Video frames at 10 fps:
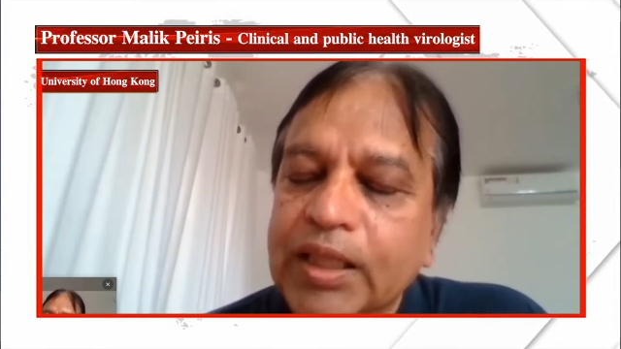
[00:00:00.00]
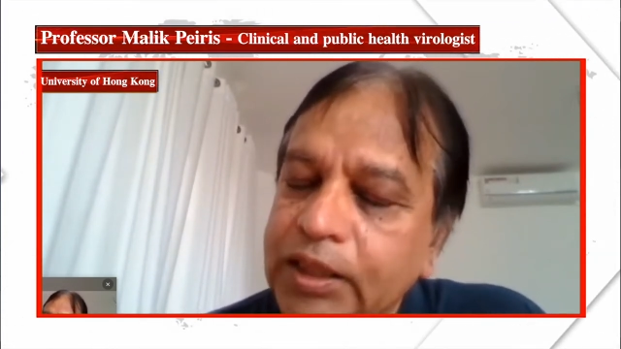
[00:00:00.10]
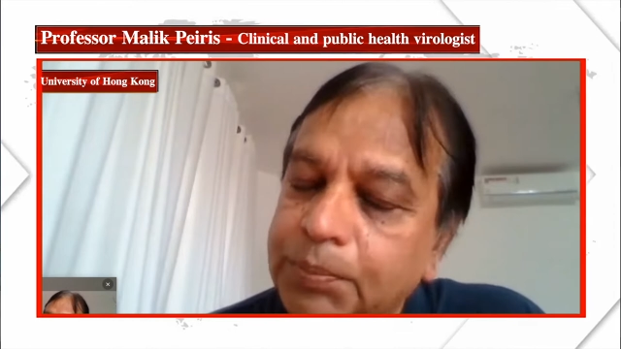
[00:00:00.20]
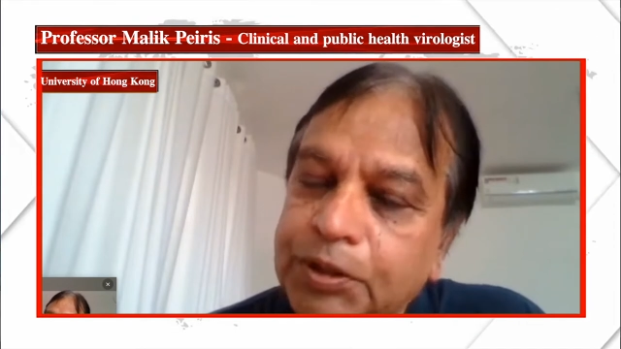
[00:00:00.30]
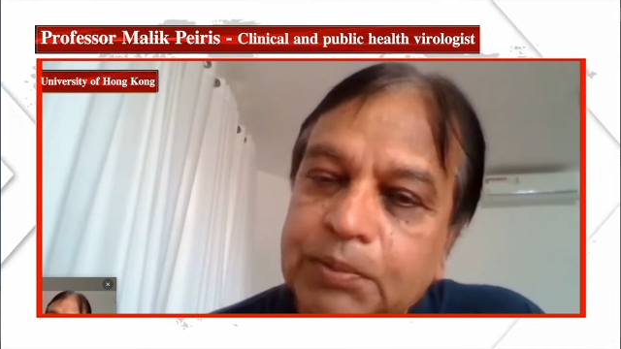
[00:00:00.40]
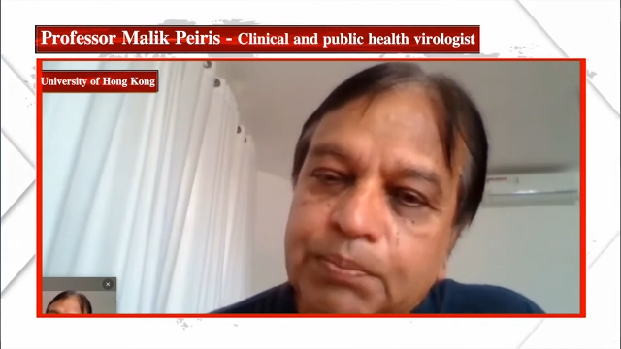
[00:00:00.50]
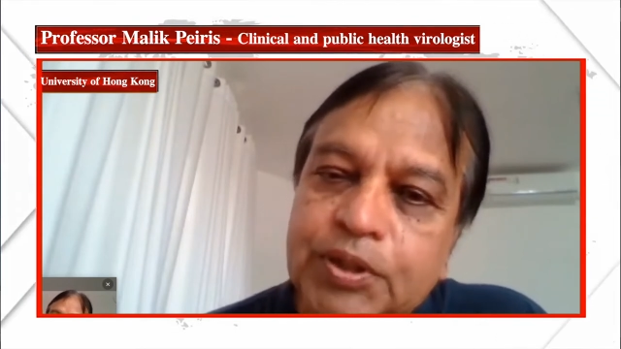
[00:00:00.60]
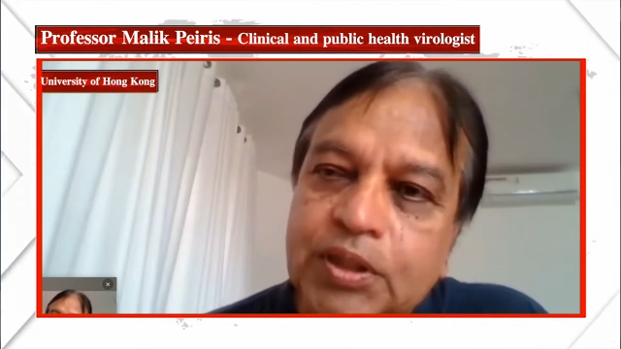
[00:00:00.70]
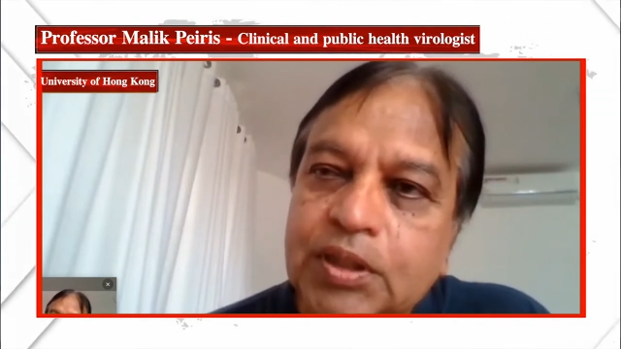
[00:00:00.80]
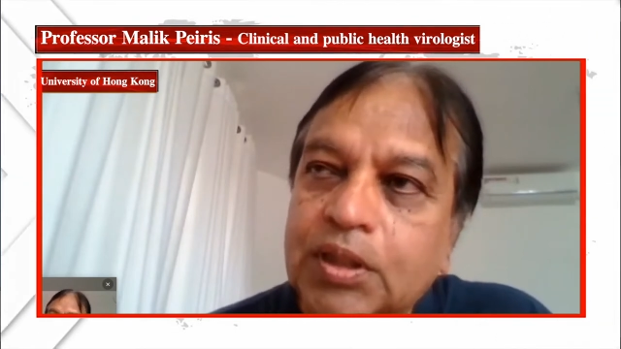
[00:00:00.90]
healthy
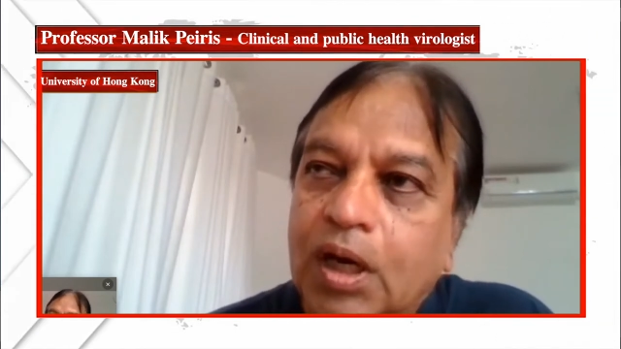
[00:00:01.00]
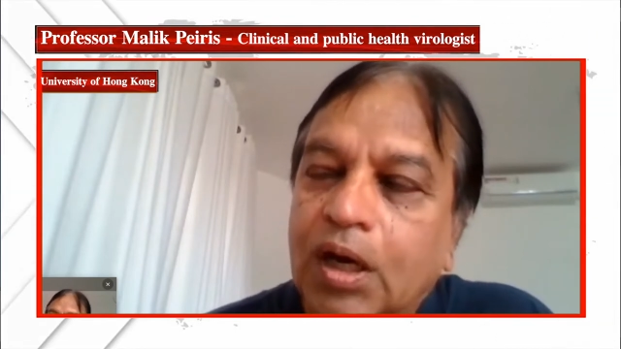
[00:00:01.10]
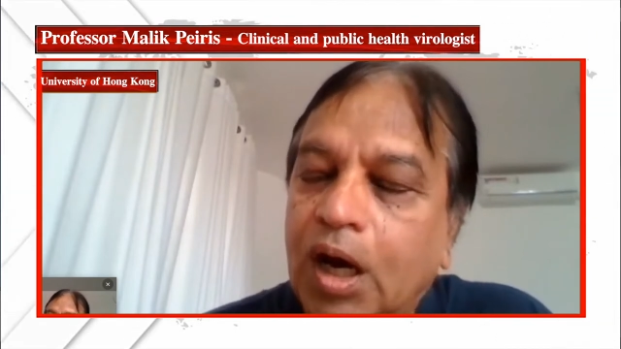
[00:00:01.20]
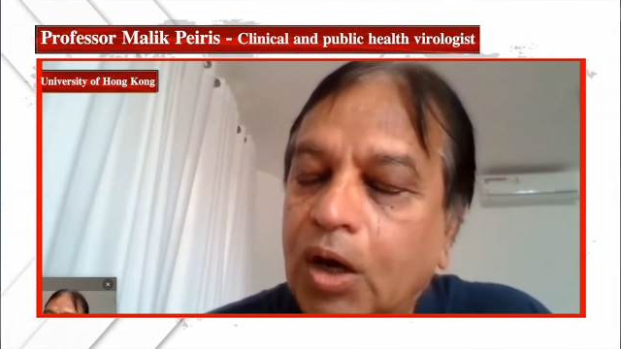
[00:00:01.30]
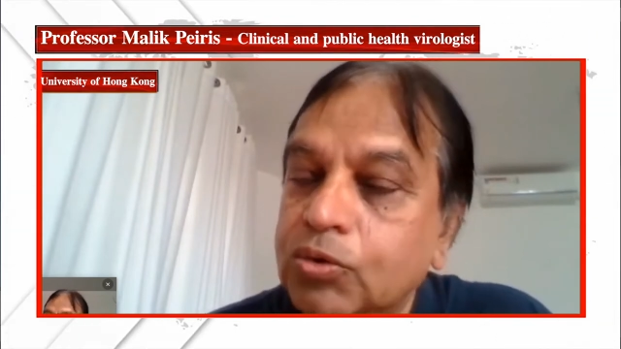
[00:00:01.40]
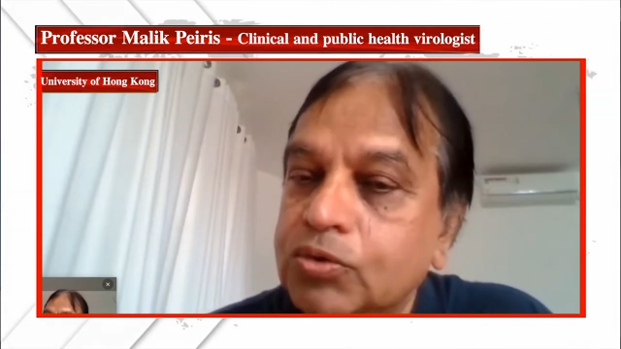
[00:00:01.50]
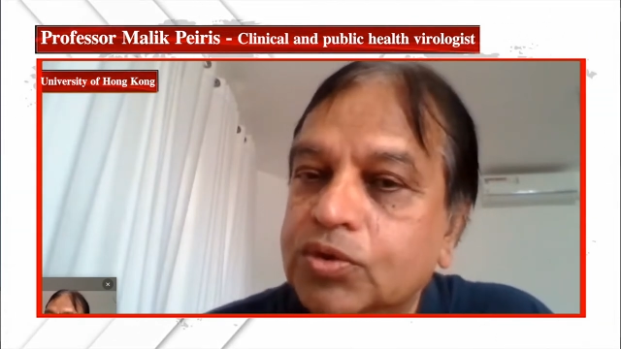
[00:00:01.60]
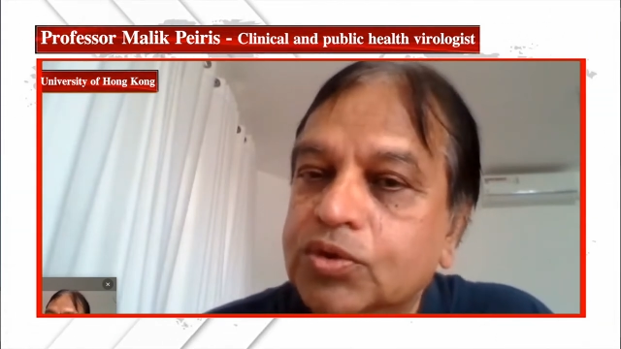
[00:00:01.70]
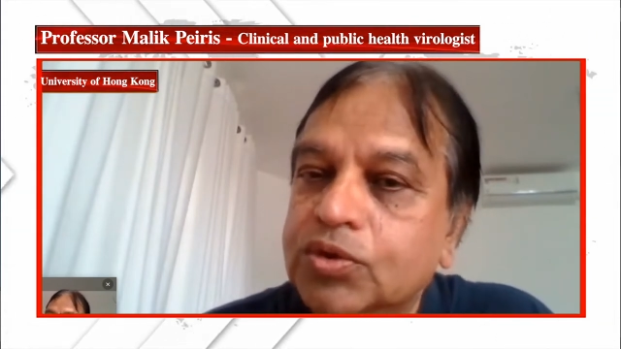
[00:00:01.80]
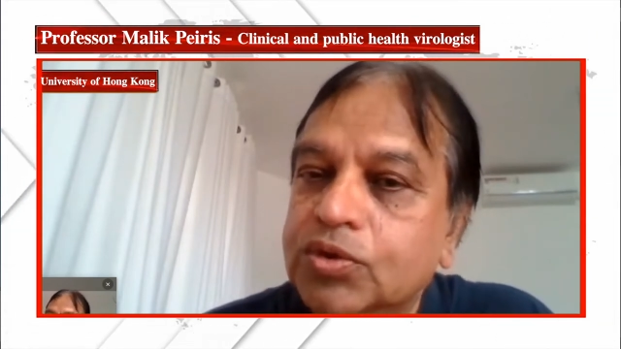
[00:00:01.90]
people out
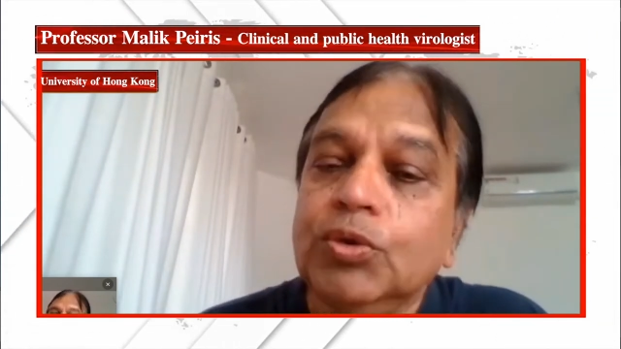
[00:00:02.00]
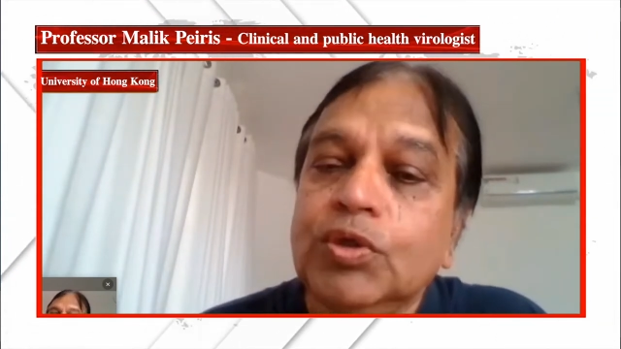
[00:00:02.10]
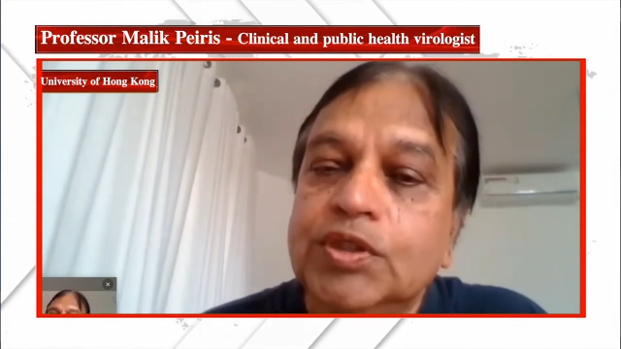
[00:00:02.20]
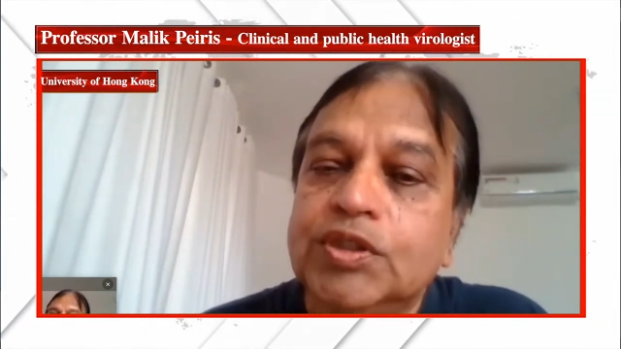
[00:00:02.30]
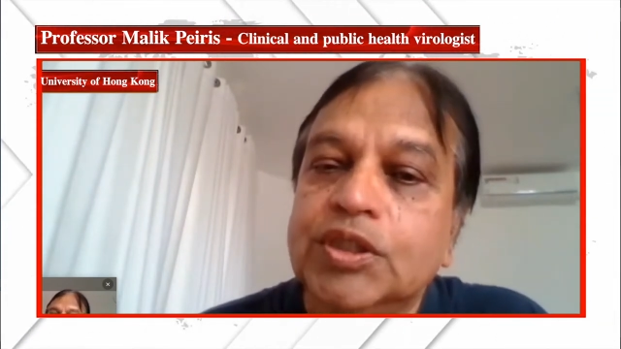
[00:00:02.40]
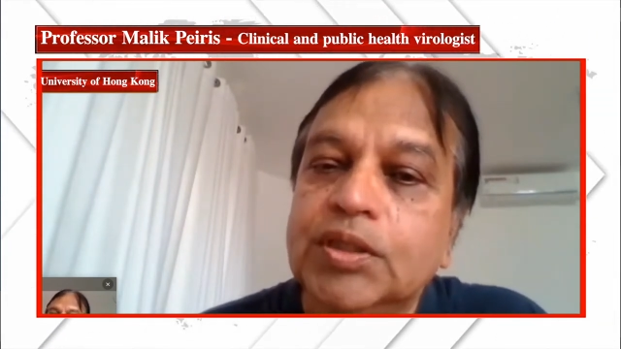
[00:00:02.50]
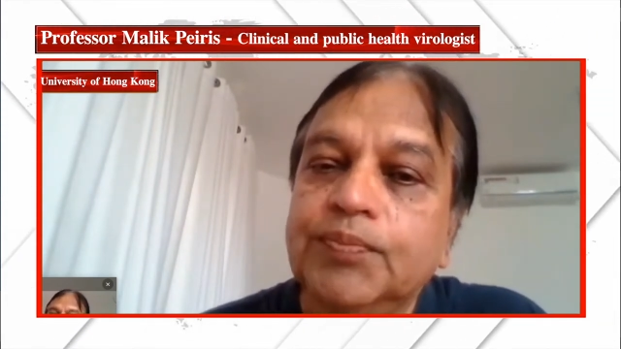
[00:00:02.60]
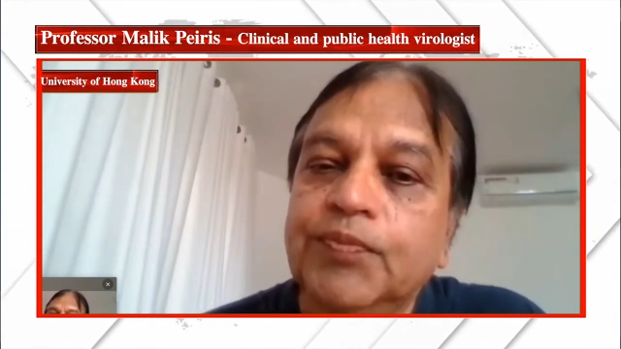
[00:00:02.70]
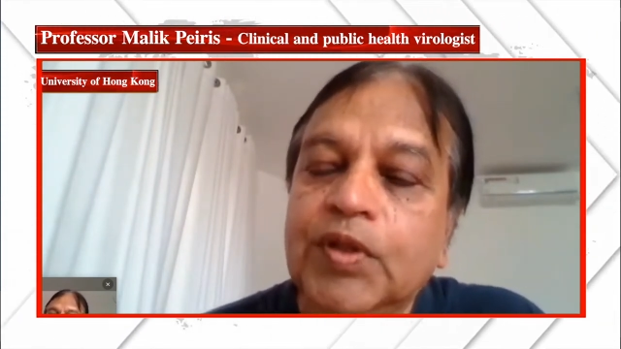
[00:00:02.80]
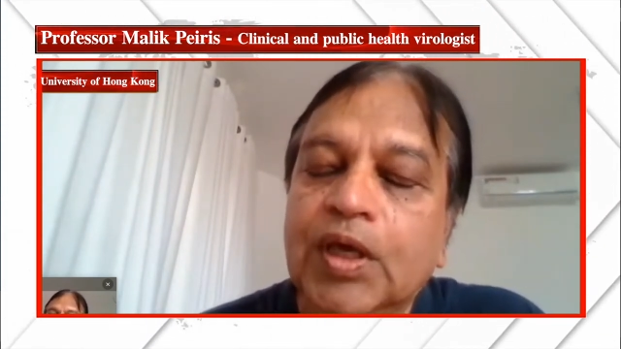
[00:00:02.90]
in the
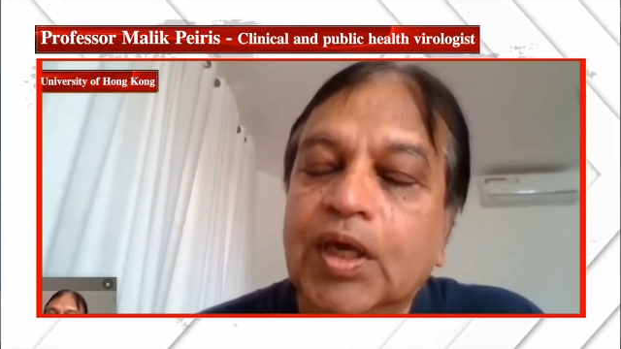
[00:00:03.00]
community